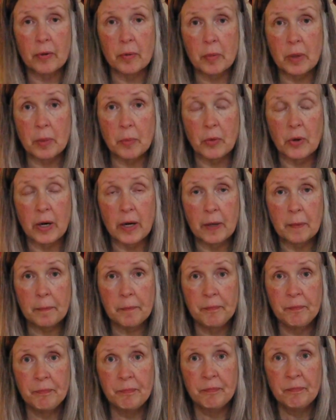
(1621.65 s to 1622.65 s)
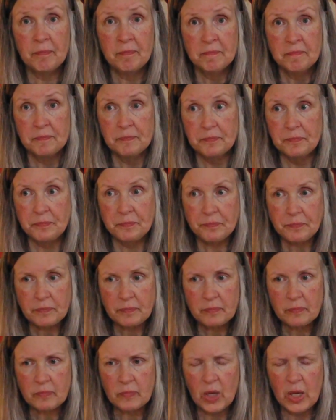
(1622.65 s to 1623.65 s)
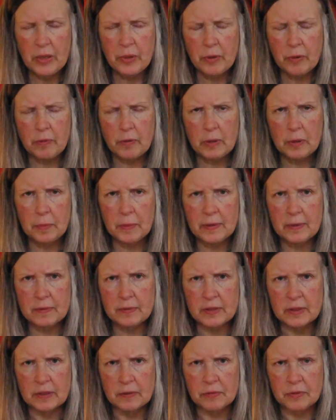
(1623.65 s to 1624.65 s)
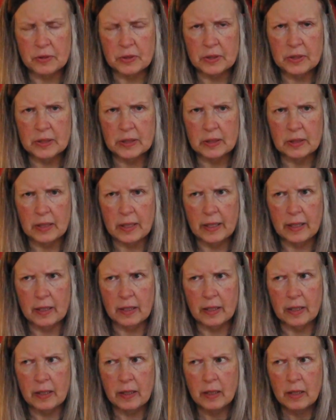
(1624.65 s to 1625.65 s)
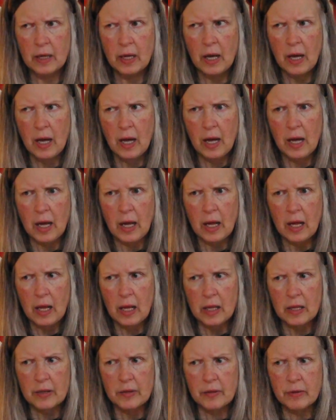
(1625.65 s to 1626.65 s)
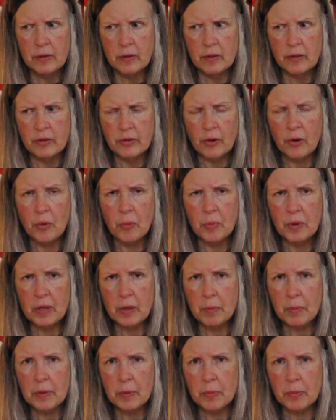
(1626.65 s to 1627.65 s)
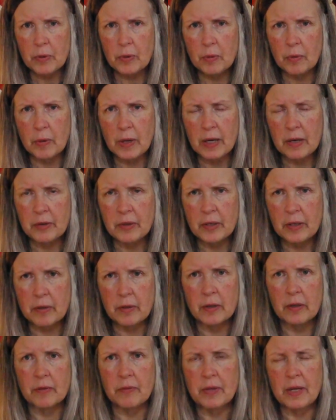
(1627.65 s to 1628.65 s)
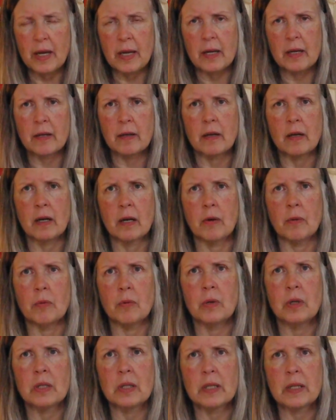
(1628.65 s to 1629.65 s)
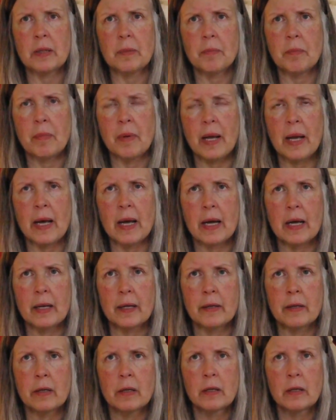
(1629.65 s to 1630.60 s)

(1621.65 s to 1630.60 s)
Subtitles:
in my brain. I do have a little bit of sniffles lately. So many people around here have had a really bad,